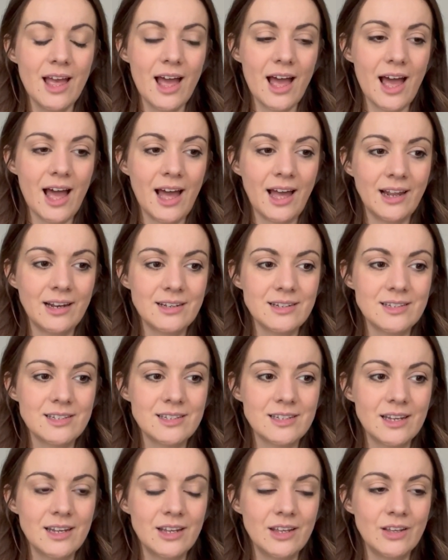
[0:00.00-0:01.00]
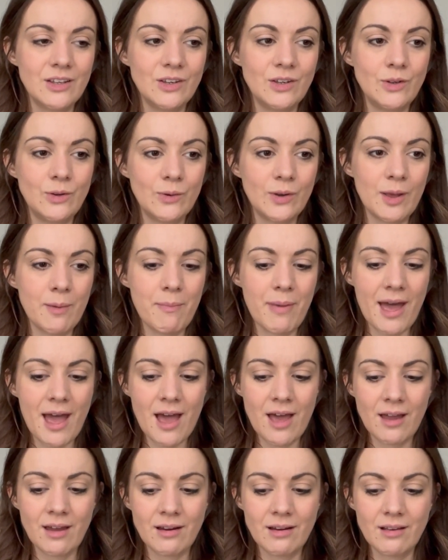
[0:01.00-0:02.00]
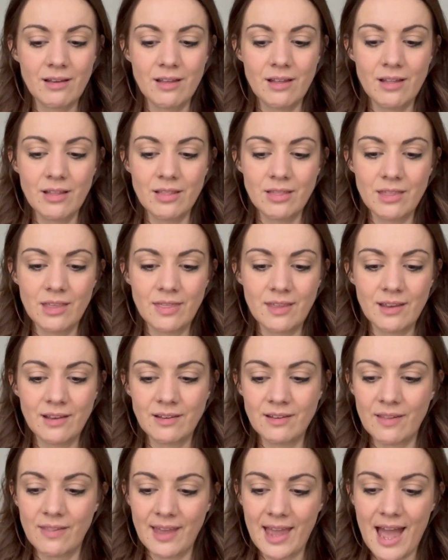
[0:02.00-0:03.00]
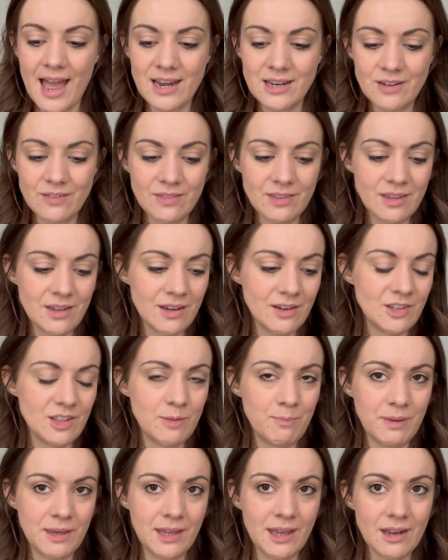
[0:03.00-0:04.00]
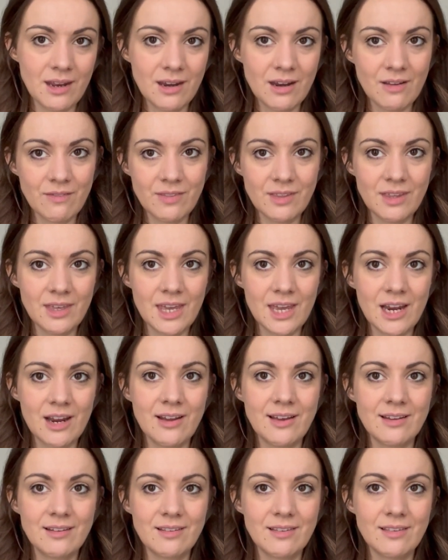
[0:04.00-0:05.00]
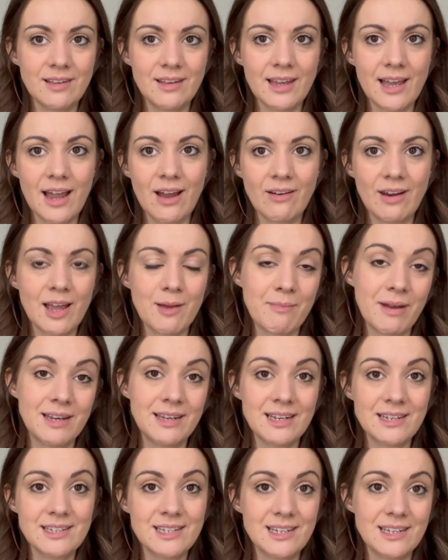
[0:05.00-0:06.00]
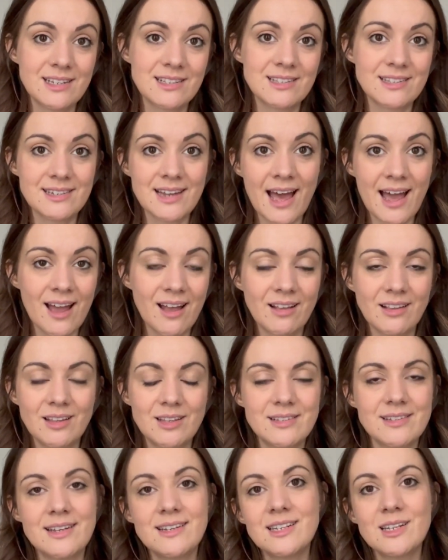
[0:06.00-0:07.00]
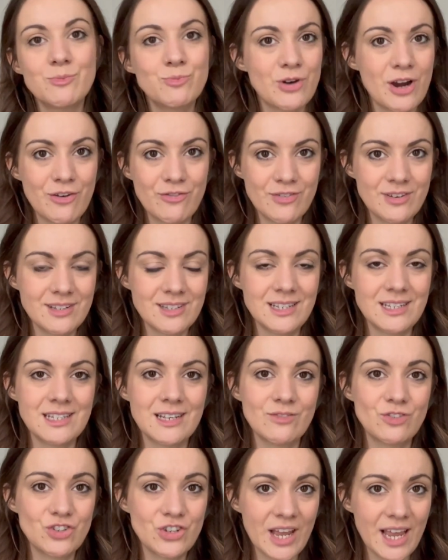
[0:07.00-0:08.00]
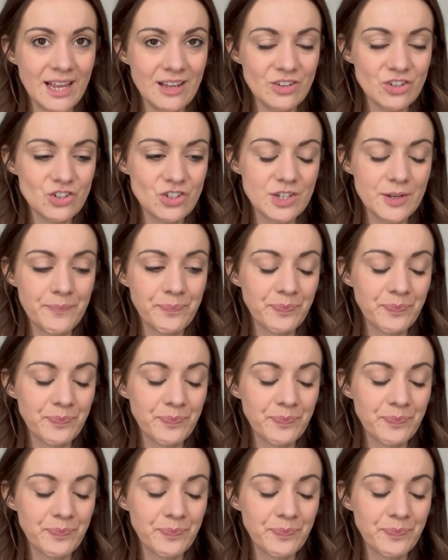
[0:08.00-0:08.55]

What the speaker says: and, you know, compare the things at the end of the year to the beginning of the year and see how like my knitting style and knitting preferences have changed.